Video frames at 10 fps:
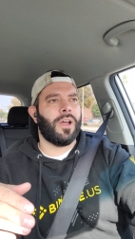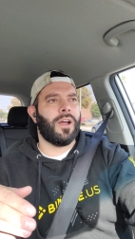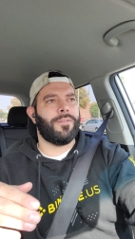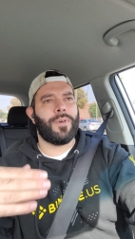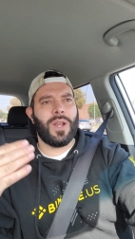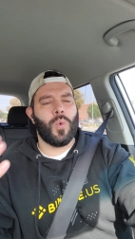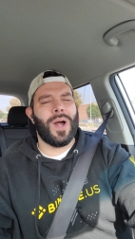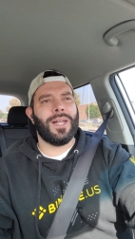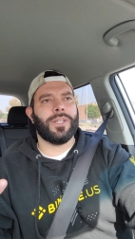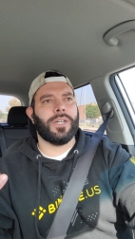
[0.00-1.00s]
Uh, Frank
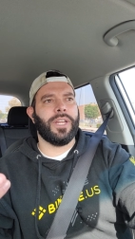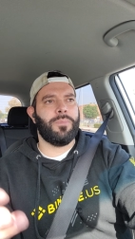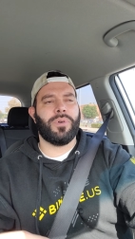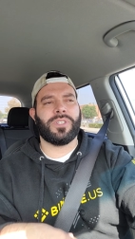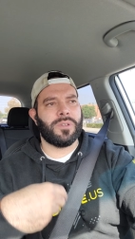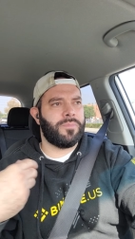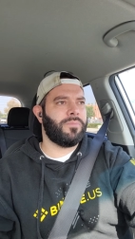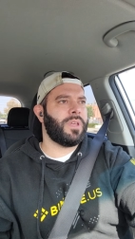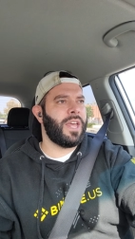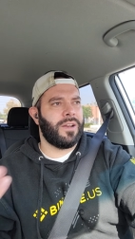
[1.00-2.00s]
Wilder. He put
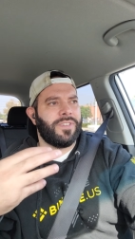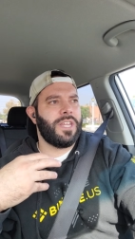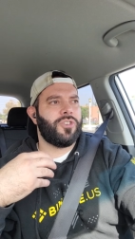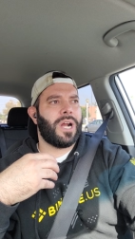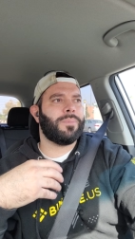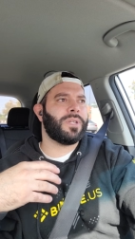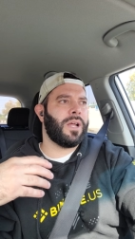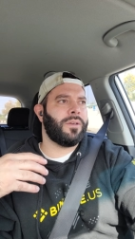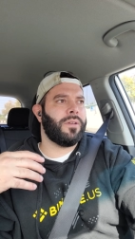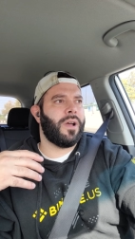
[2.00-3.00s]
some NFT drops
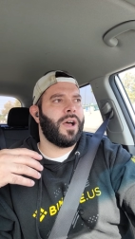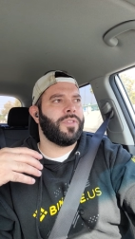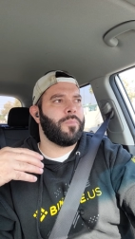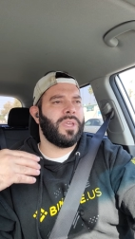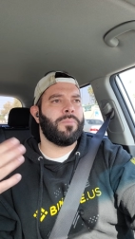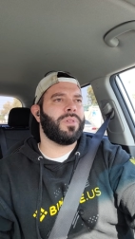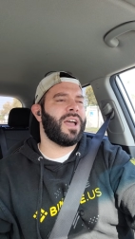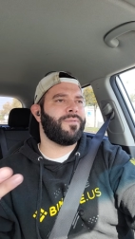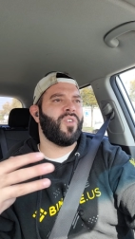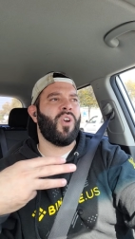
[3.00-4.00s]
on on the meme
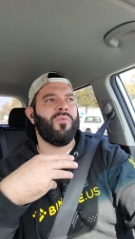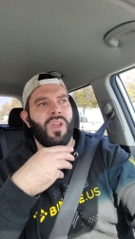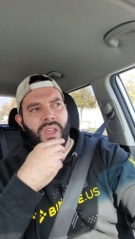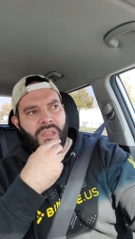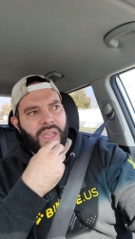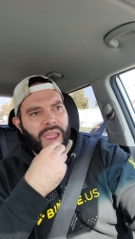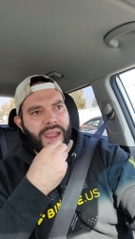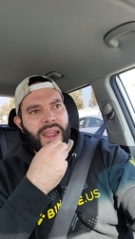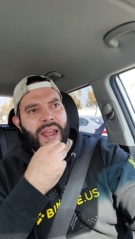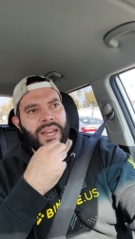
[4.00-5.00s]
platform,
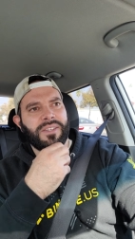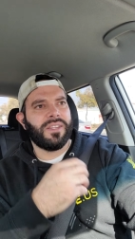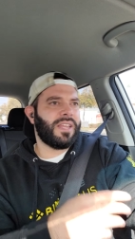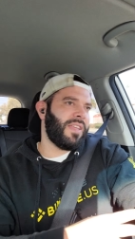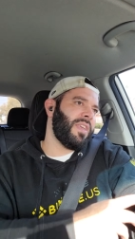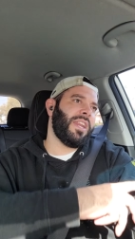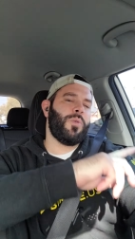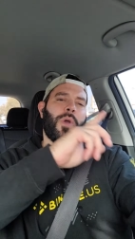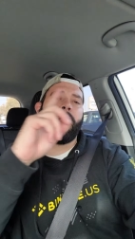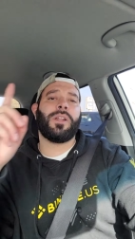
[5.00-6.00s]
and and then
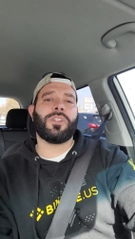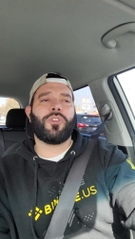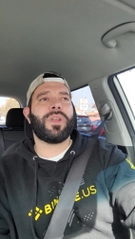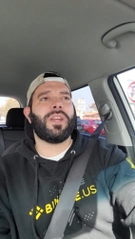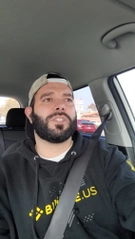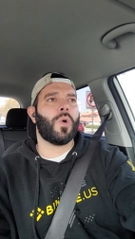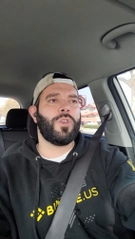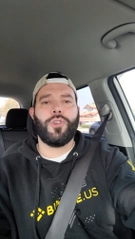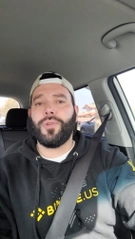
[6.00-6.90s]
he went on to create his own